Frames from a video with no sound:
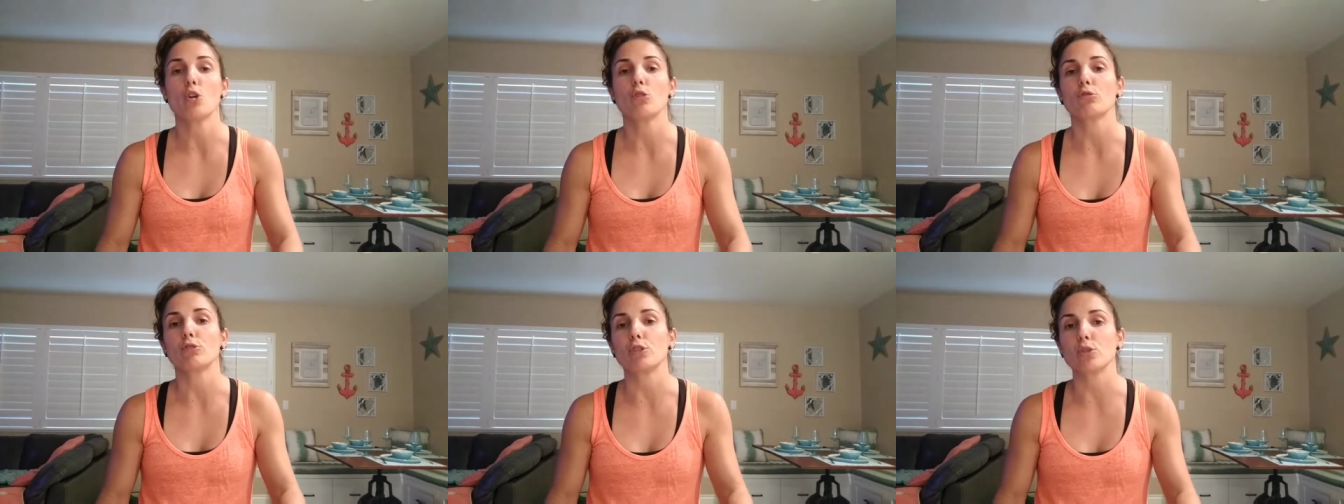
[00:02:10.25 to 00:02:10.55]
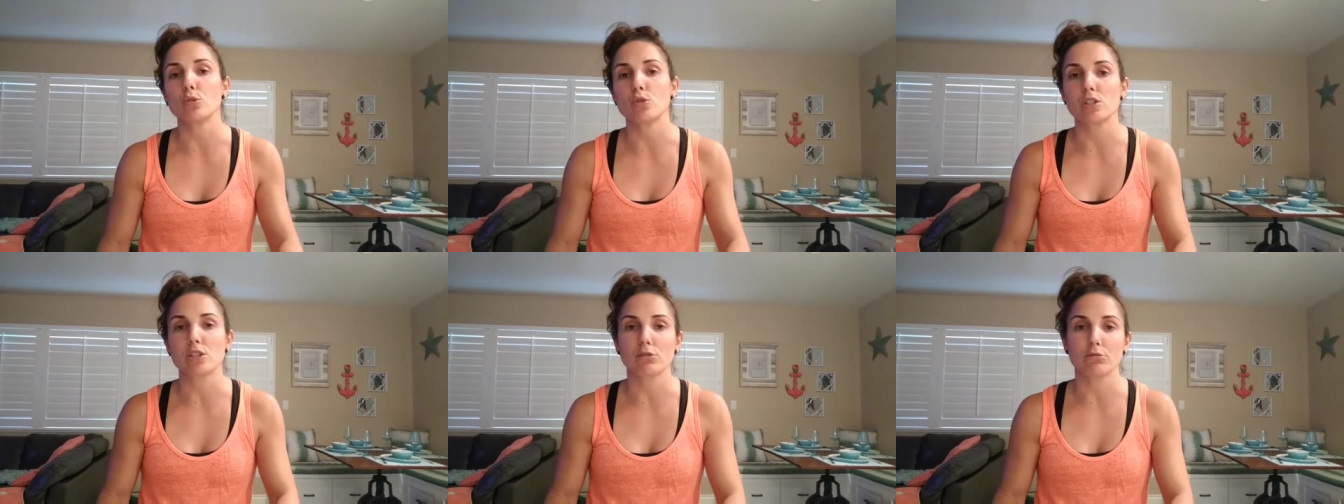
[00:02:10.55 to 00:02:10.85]

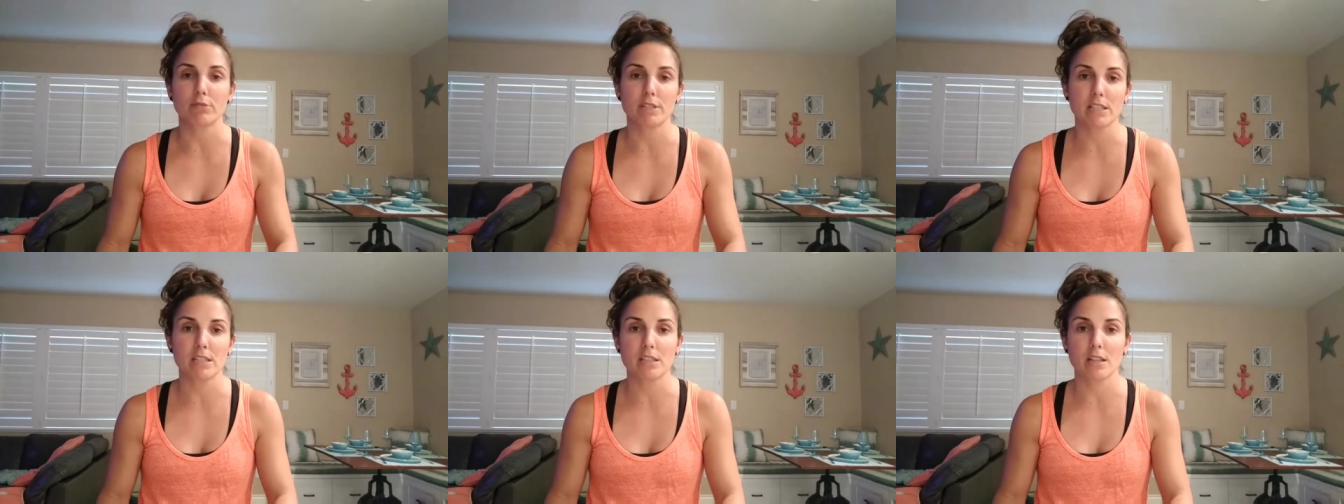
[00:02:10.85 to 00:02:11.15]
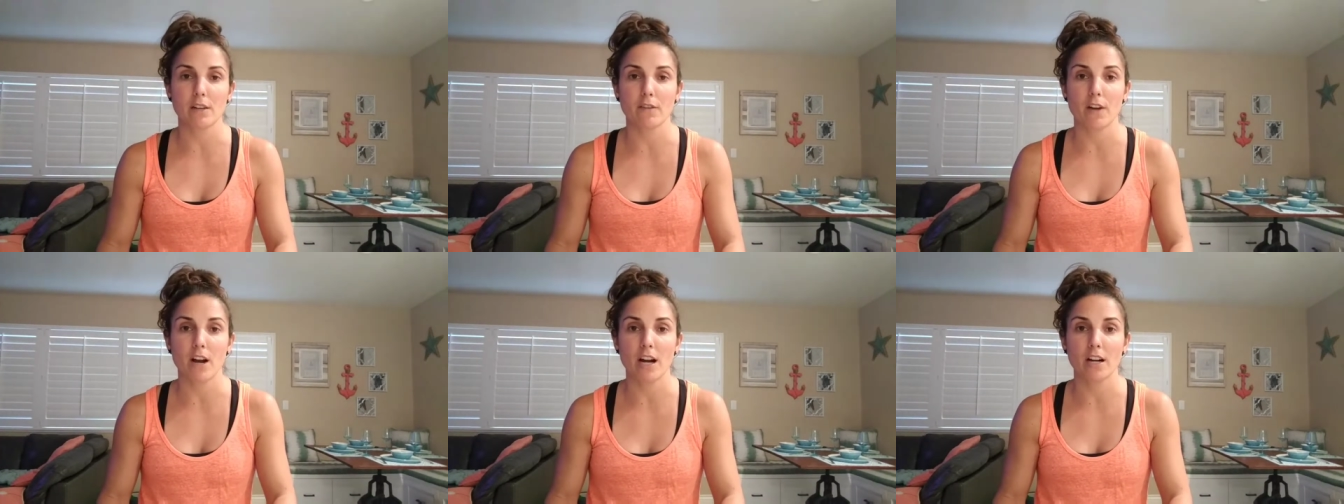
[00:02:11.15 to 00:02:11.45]
reduce the
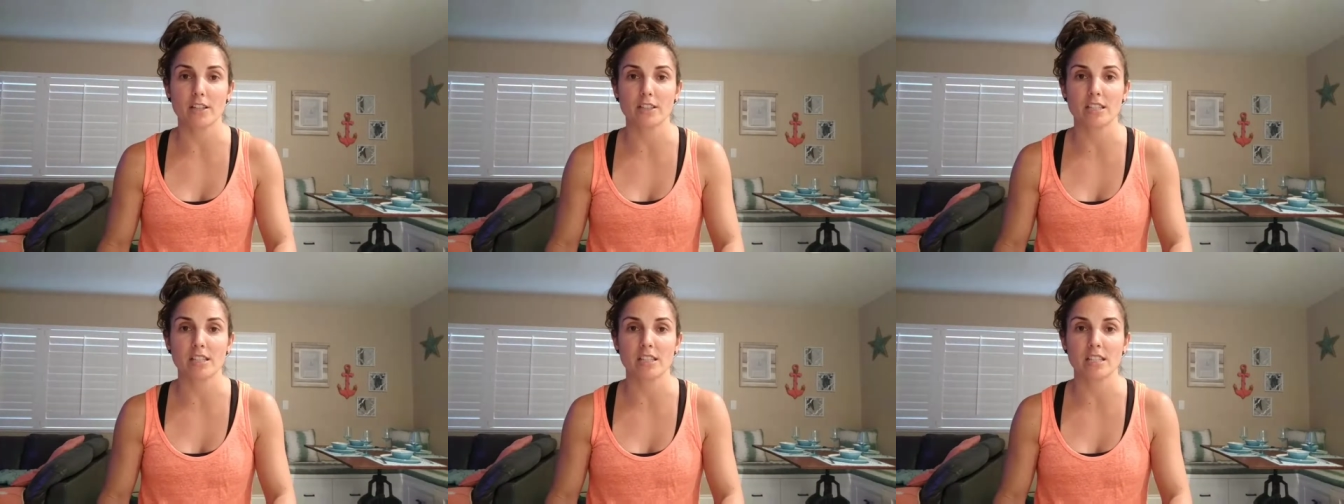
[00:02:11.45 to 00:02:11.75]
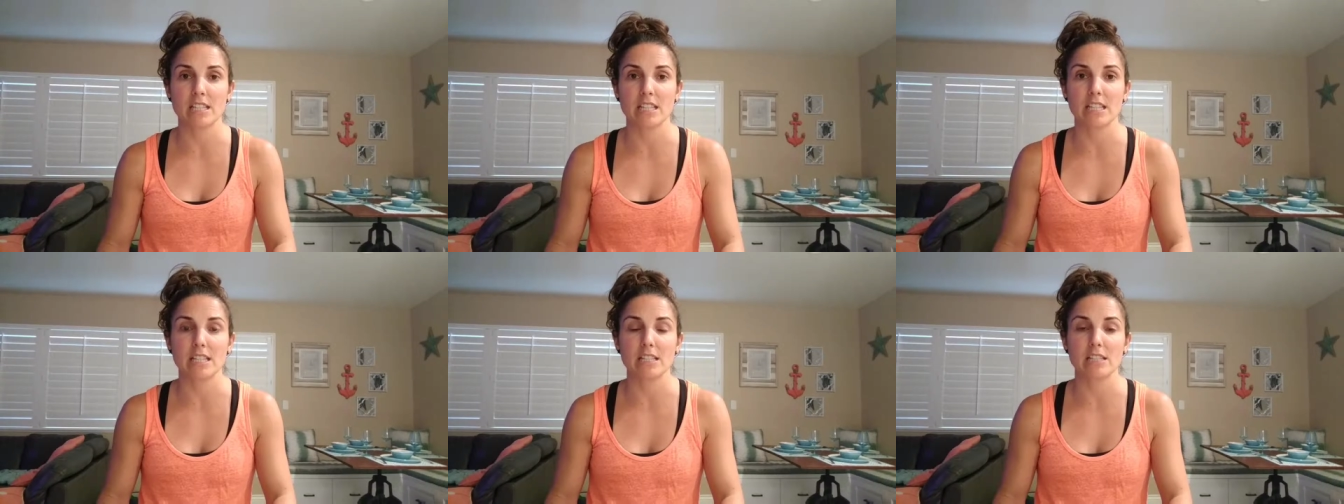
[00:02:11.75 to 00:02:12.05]
risk of heart
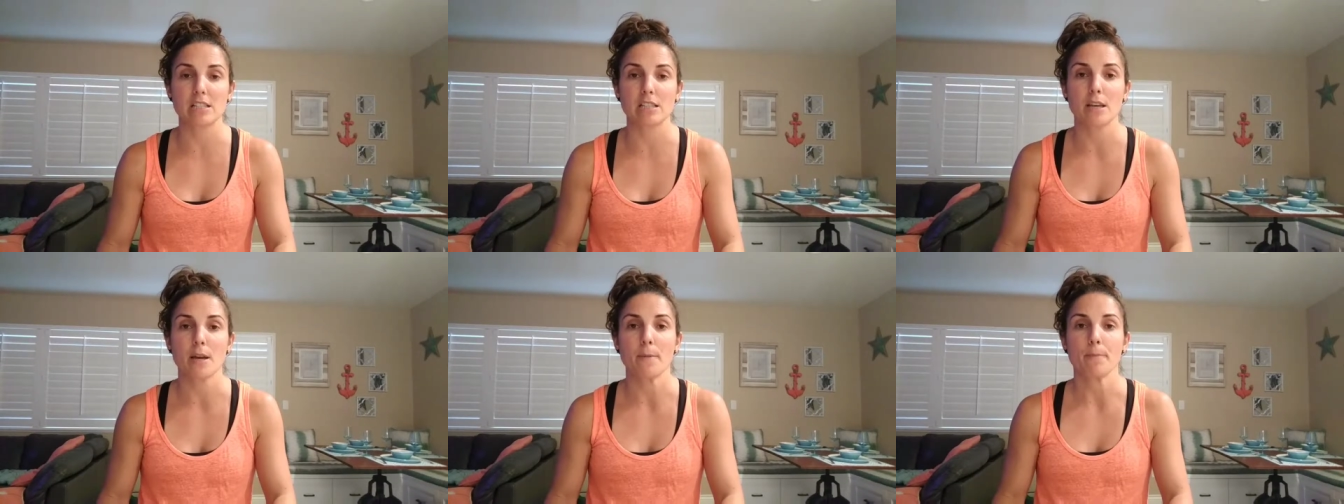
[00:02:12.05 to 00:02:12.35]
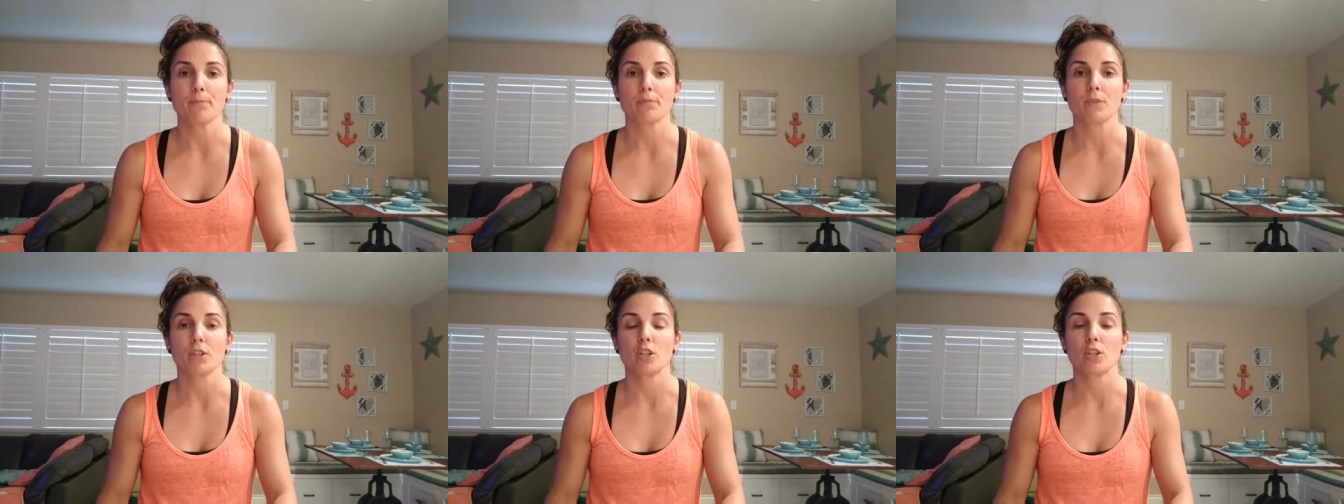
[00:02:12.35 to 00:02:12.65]
disease,
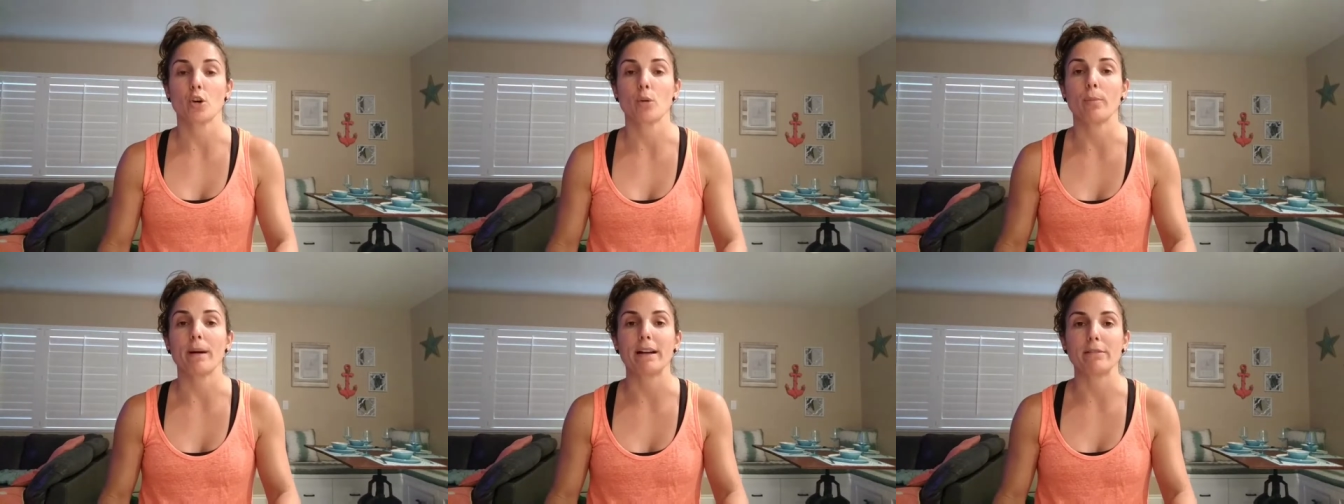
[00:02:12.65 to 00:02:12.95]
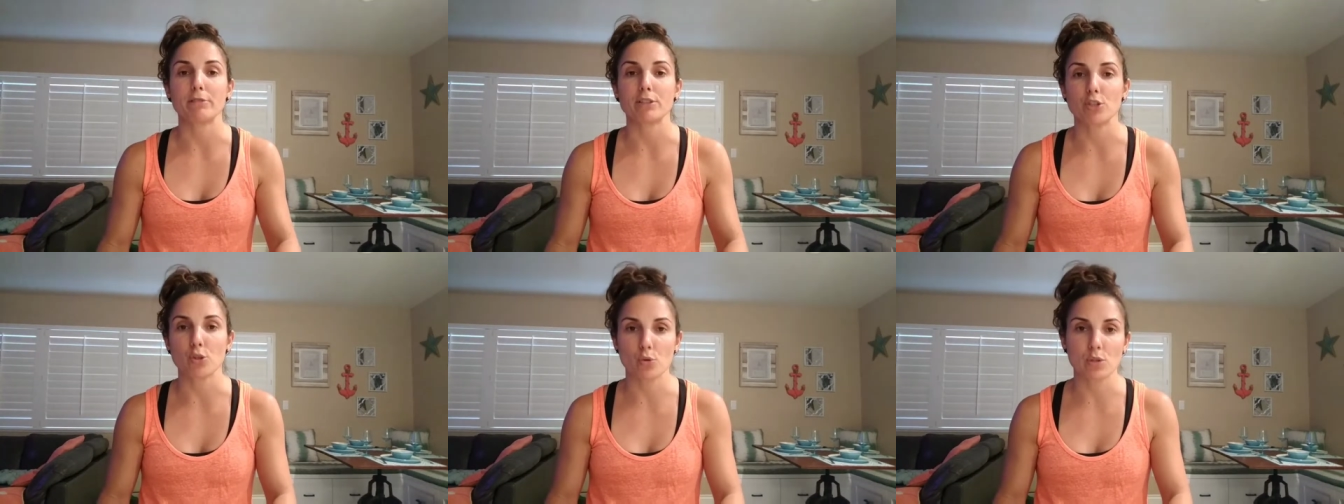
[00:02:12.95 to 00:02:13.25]
you know,
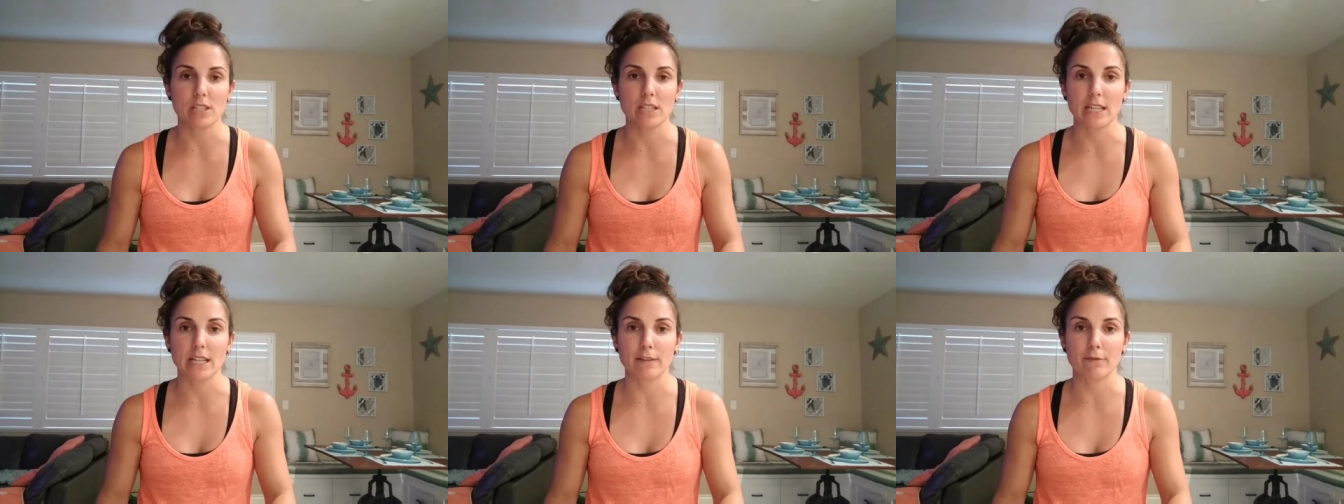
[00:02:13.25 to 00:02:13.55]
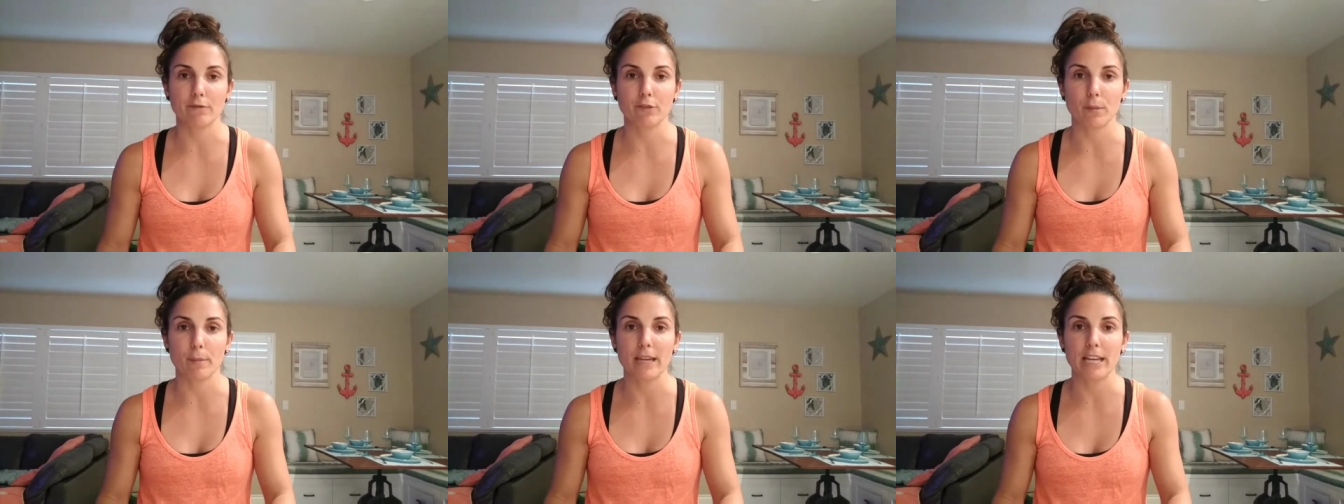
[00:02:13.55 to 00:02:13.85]
by reducing
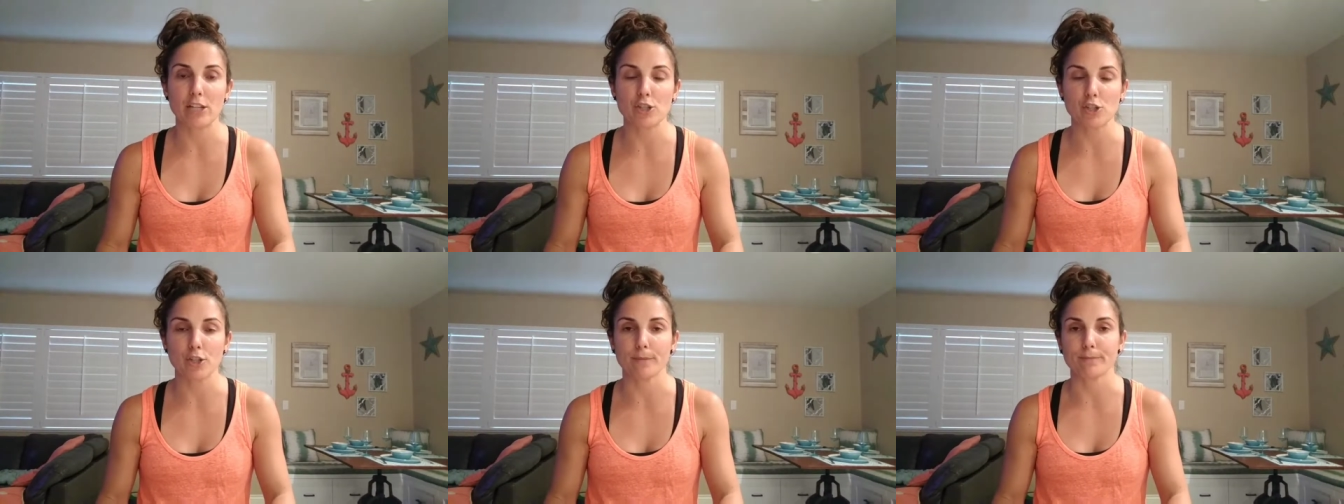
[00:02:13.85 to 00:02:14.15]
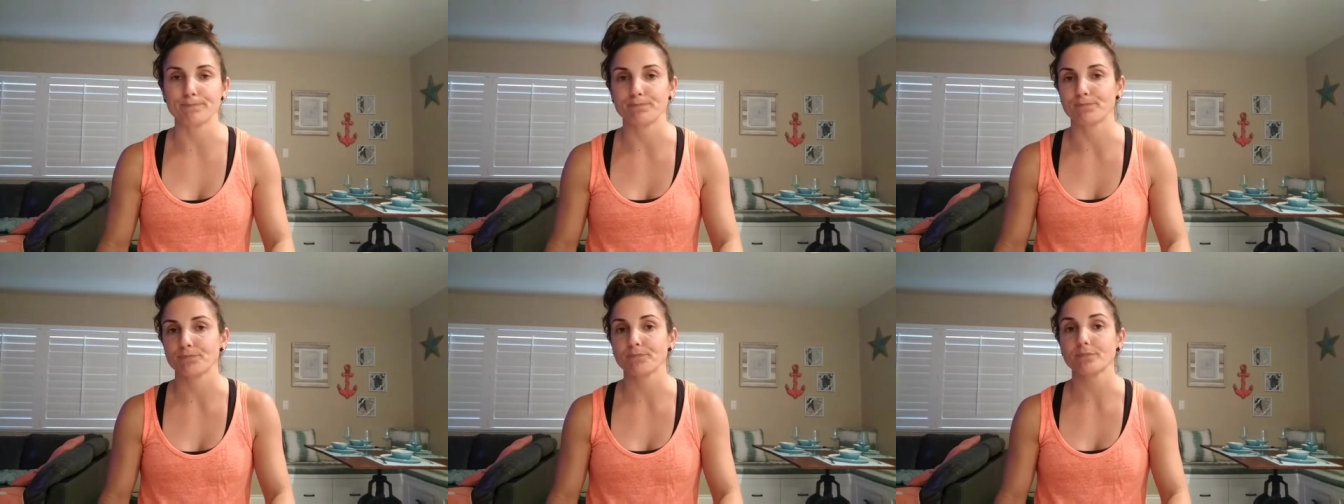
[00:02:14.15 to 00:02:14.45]

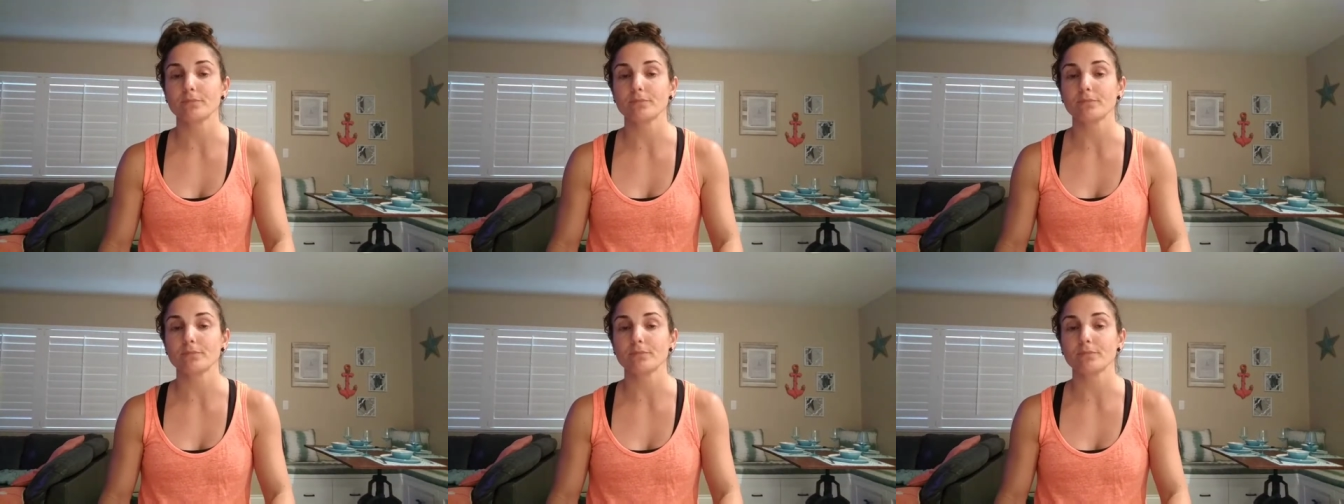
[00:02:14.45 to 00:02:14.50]
inflammation.